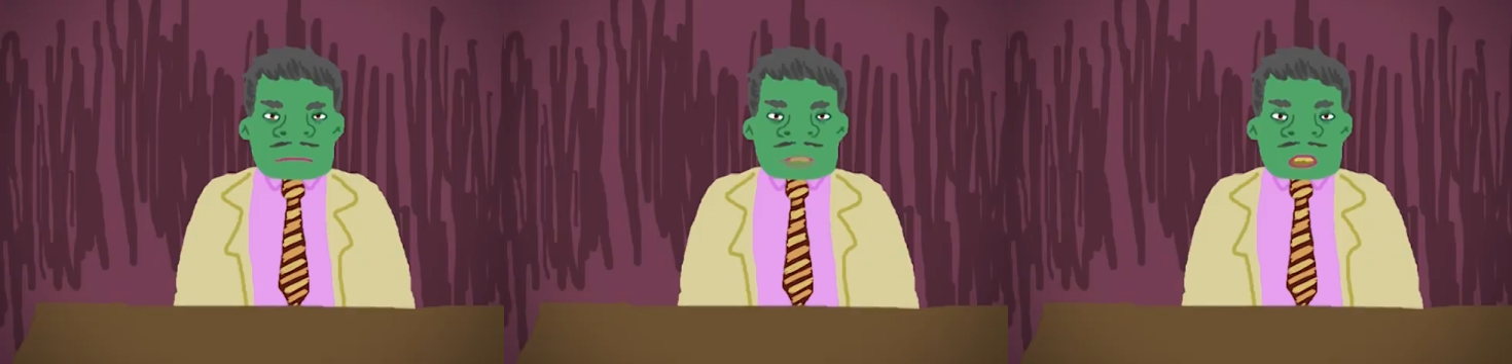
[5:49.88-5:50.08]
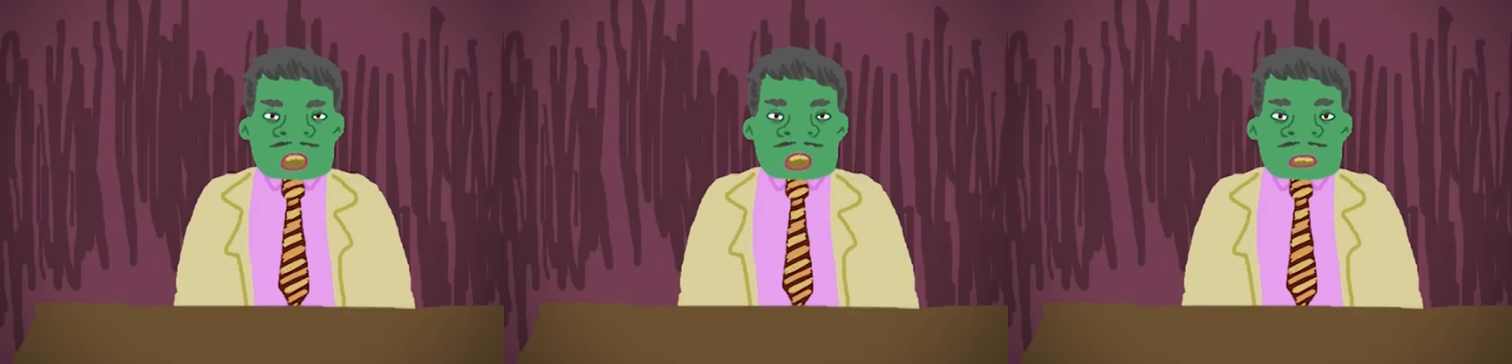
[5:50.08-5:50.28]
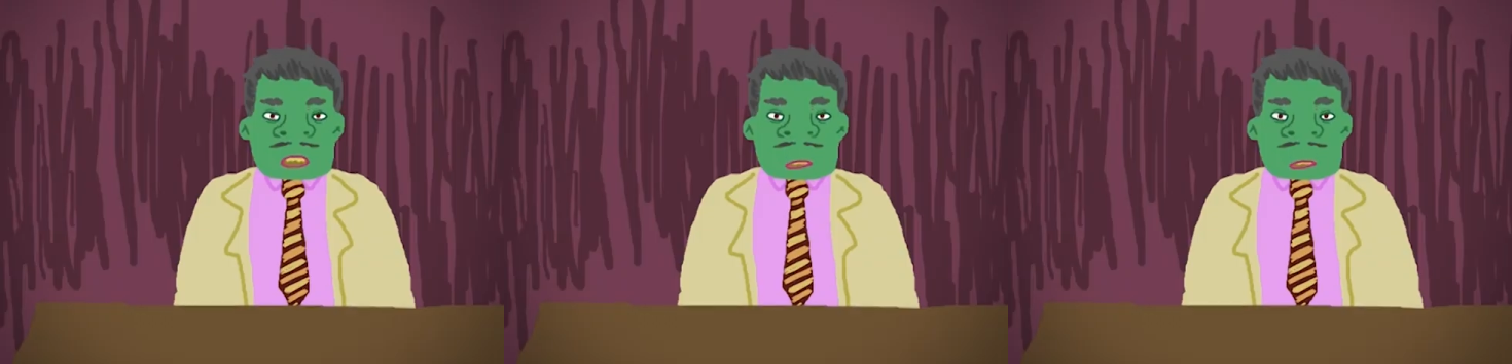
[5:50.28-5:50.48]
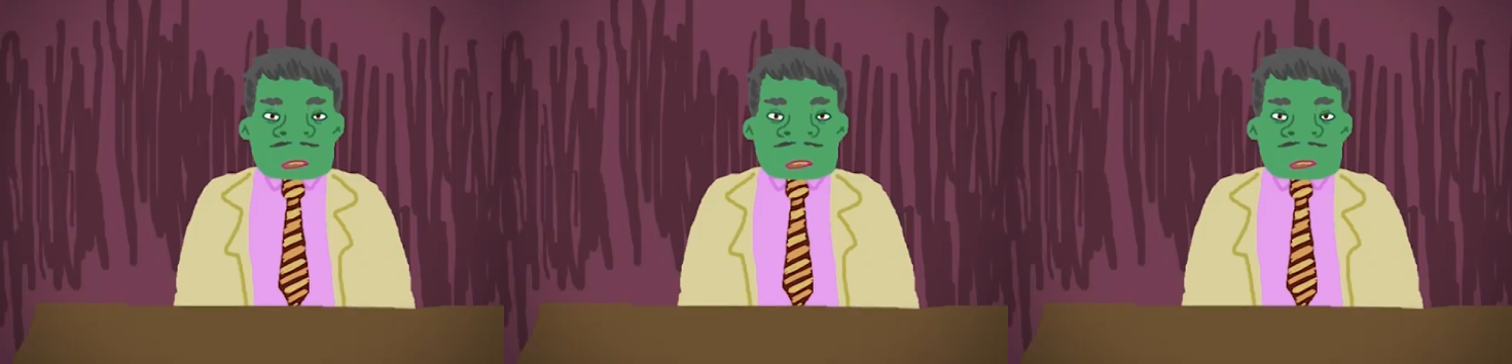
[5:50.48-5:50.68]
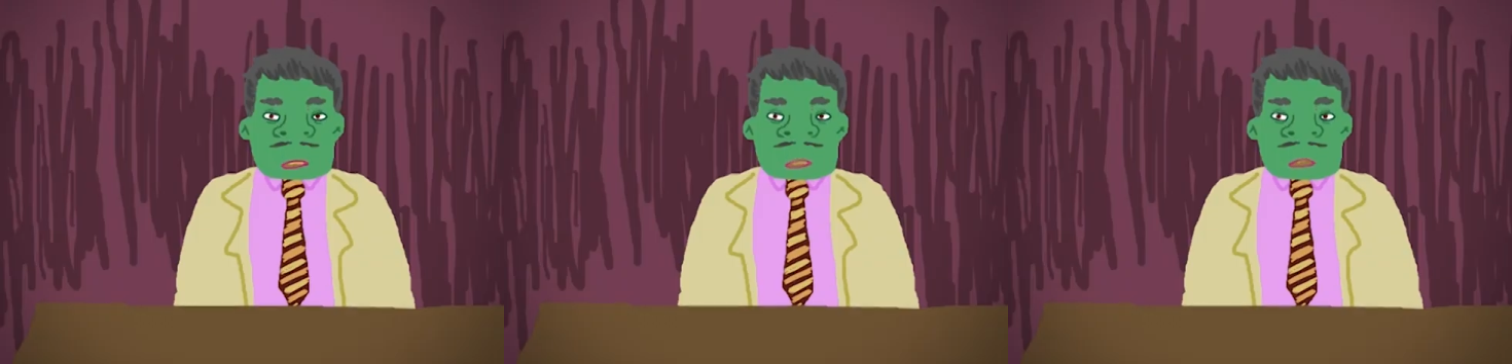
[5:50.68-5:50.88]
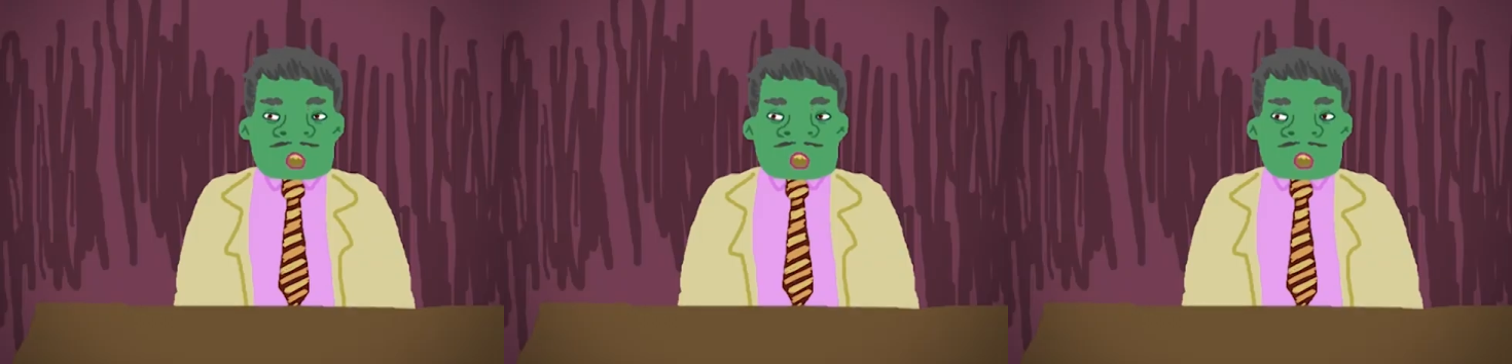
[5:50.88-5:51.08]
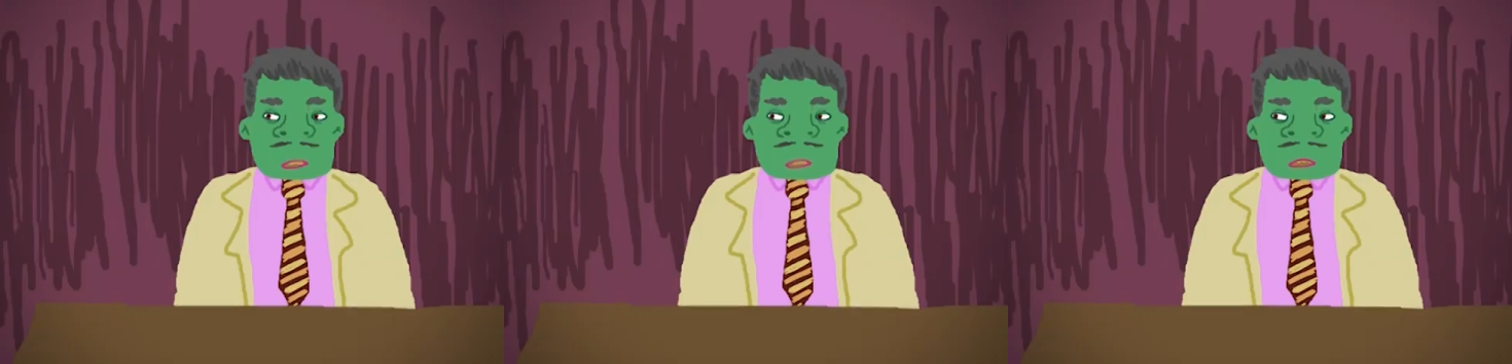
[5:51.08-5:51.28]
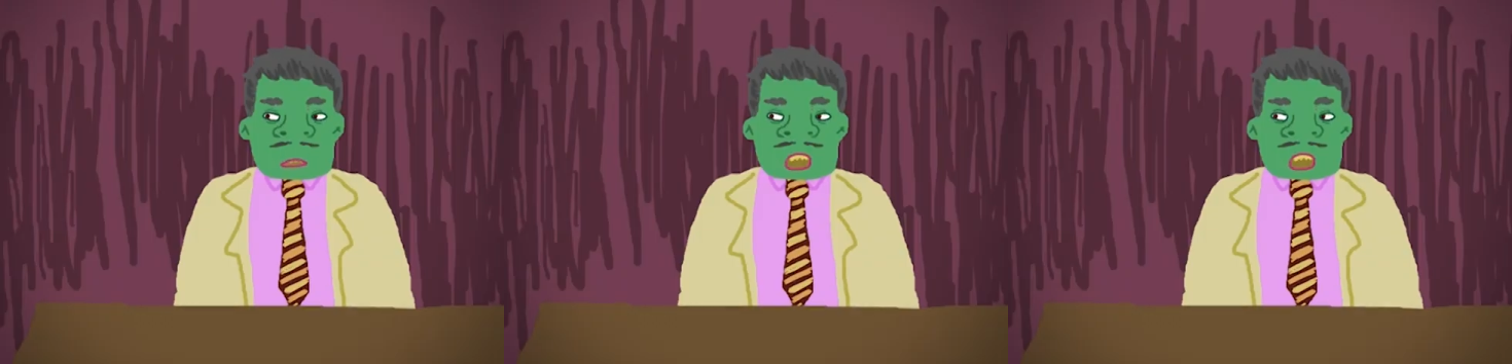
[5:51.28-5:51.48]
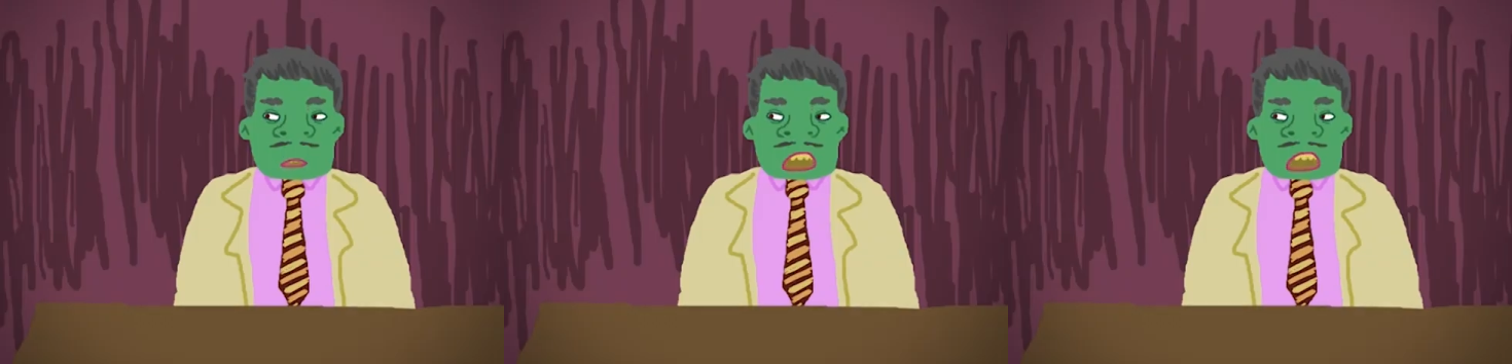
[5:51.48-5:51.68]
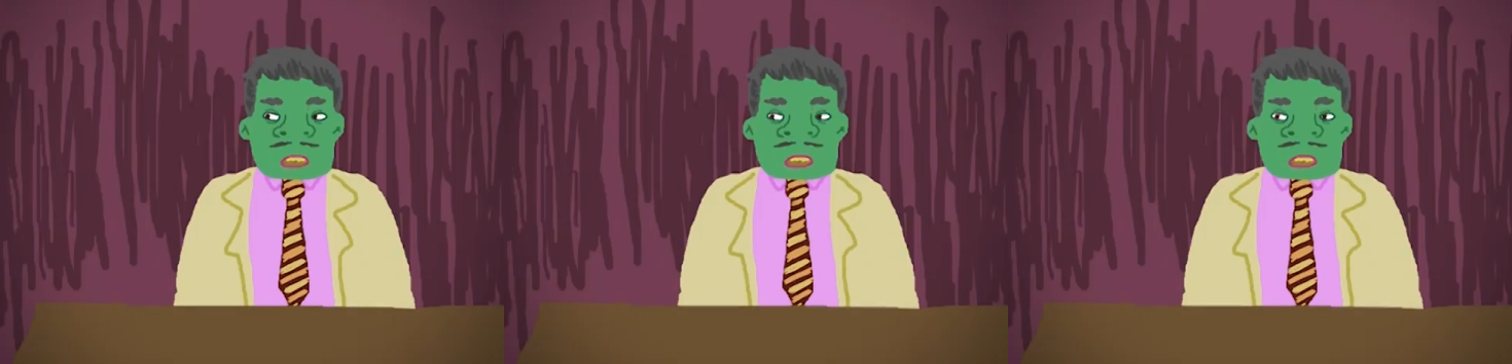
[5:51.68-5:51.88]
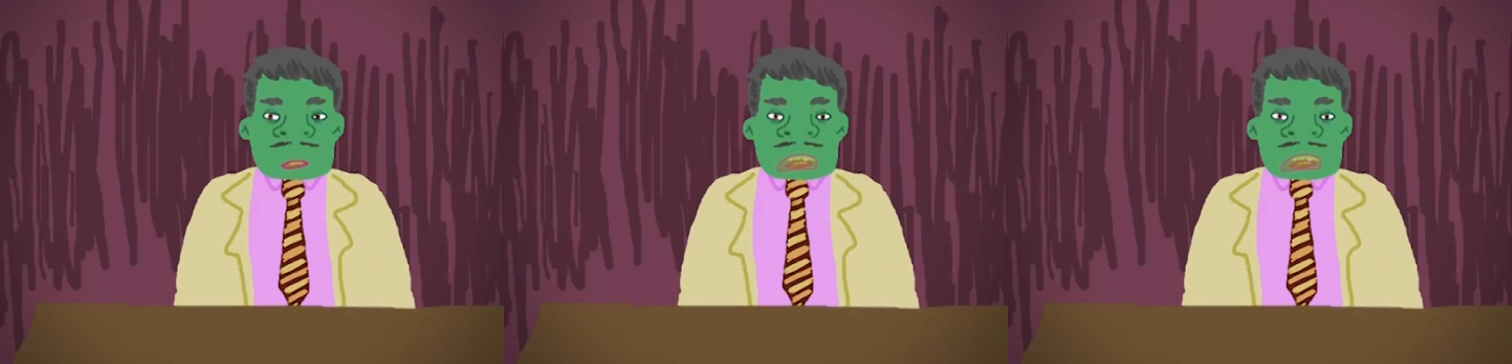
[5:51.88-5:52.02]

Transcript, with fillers: What? Come on, this broad is